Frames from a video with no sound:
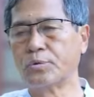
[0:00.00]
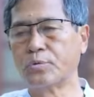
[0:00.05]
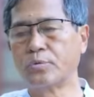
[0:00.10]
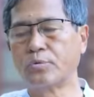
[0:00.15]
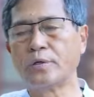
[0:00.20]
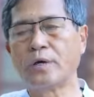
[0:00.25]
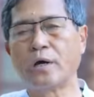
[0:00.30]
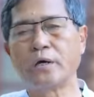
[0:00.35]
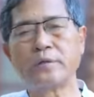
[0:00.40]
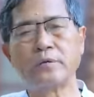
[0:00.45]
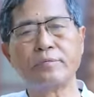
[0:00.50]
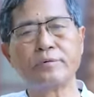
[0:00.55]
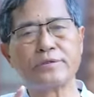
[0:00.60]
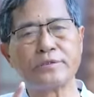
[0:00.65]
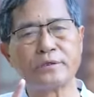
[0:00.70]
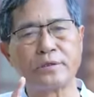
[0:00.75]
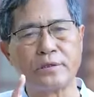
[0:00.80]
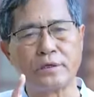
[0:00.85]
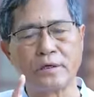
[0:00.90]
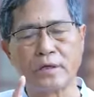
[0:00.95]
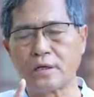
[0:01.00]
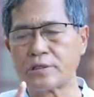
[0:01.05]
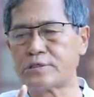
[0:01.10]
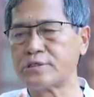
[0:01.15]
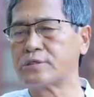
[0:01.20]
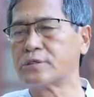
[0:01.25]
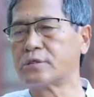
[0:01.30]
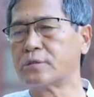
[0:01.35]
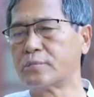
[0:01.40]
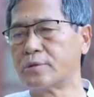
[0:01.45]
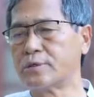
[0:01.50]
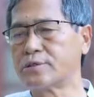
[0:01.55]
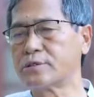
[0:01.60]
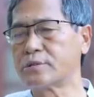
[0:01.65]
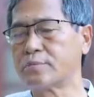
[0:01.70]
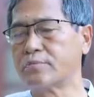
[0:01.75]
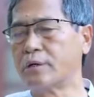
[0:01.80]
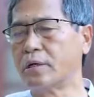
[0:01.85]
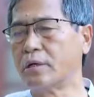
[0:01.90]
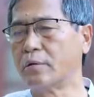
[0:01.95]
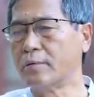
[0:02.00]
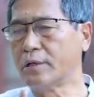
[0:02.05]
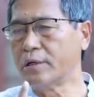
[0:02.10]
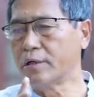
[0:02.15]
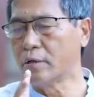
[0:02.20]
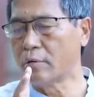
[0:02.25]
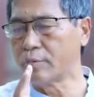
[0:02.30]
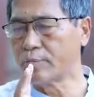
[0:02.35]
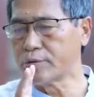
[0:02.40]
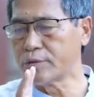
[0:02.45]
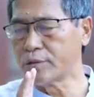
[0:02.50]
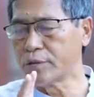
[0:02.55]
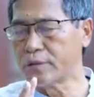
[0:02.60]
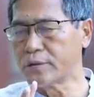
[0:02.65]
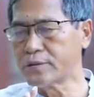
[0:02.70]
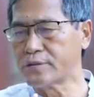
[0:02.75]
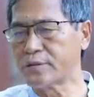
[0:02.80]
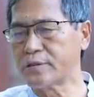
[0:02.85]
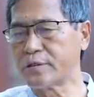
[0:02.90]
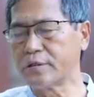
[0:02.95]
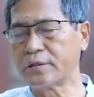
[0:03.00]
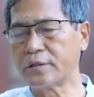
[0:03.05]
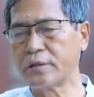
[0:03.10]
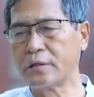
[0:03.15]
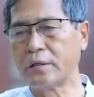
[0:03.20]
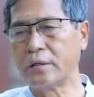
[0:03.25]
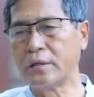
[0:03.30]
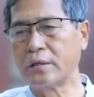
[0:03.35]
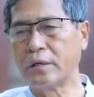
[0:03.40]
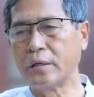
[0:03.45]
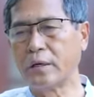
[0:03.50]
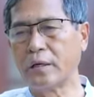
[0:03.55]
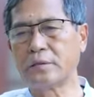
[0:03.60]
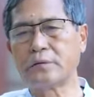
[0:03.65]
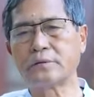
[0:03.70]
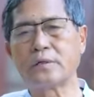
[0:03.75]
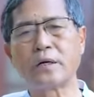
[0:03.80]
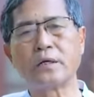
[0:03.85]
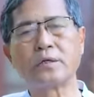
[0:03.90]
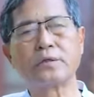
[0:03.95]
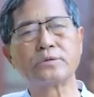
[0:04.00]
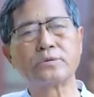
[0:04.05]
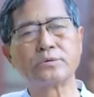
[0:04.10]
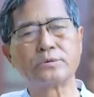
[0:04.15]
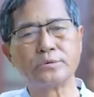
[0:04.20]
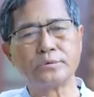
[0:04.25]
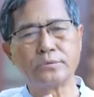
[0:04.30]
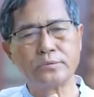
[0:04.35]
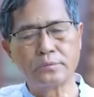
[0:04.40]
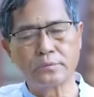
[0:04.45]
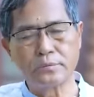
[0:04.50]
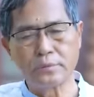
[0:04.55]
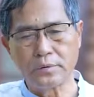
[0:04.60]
We Adivasi Adhikar Rashtriya Manch vehemently opposing this thing and trying to